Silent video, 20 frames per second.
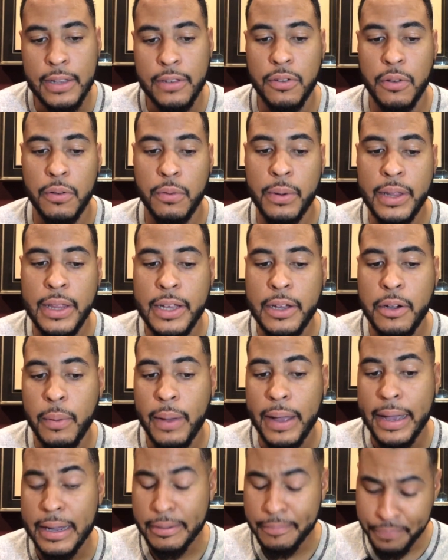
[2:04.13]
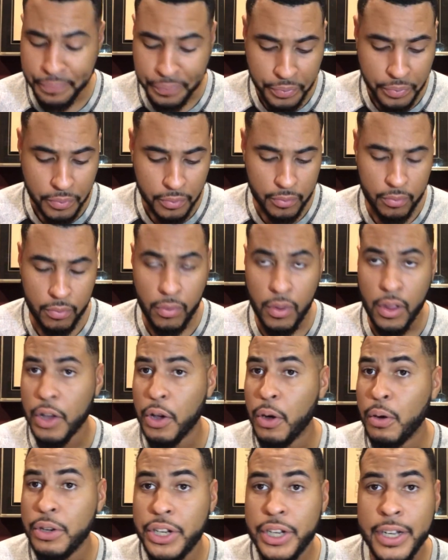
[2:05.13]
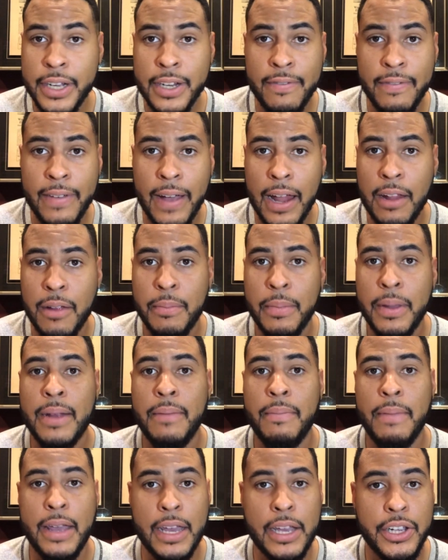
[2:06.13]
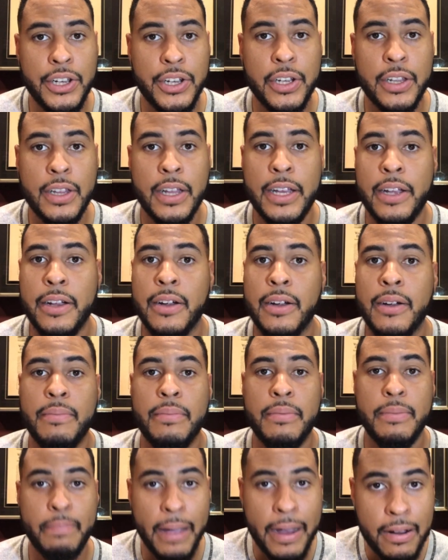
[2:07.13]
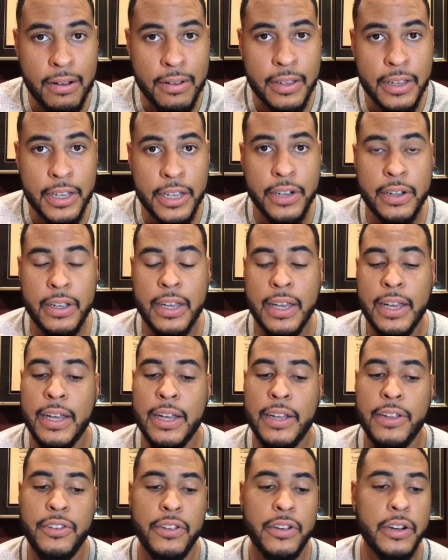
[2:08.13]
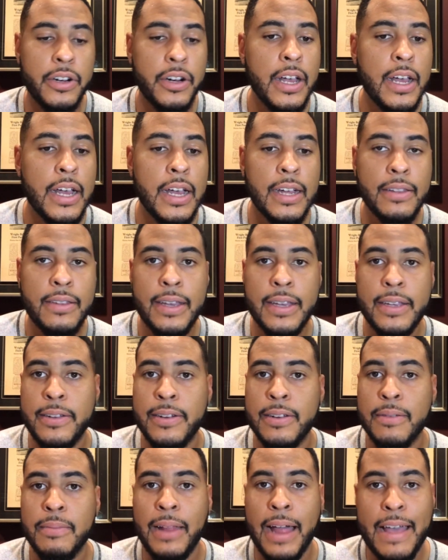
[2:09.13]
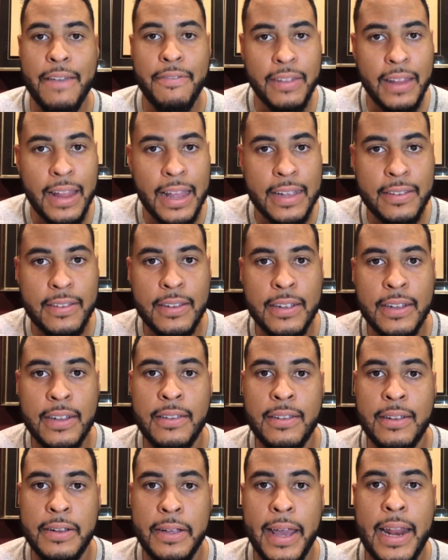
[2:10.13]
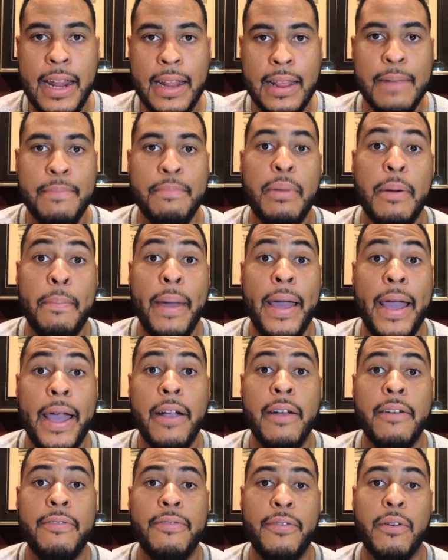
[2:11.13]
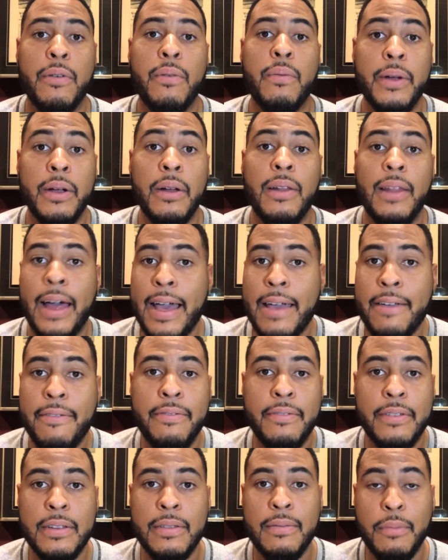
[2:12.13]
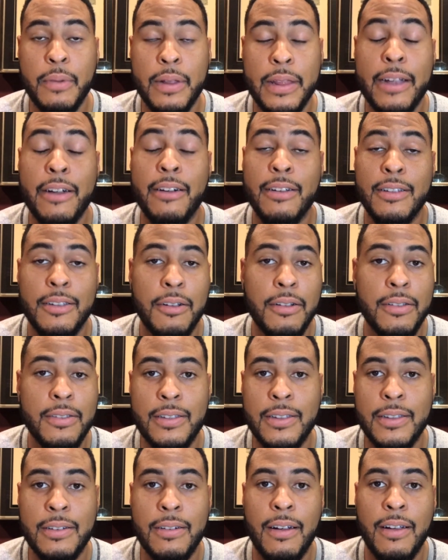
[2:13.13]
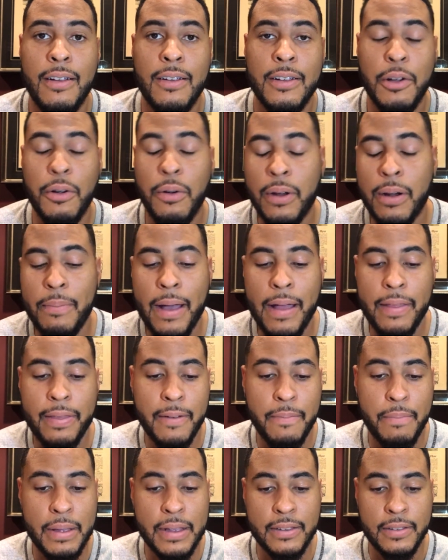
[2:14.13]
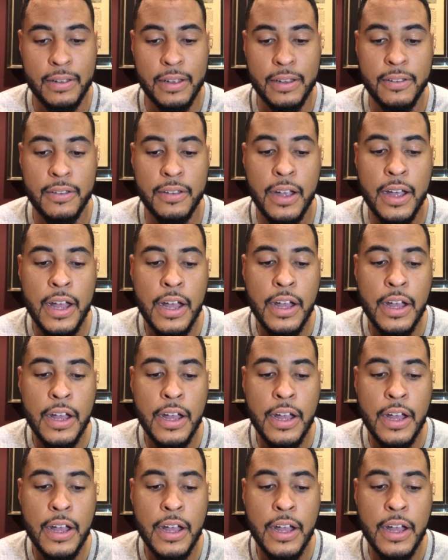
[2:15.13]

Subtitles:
So really quick, coaching and development, making sure that you're parenting your kids, you're teaching them life lessons and getting them prepared for real life when they're adults and they're going about their business.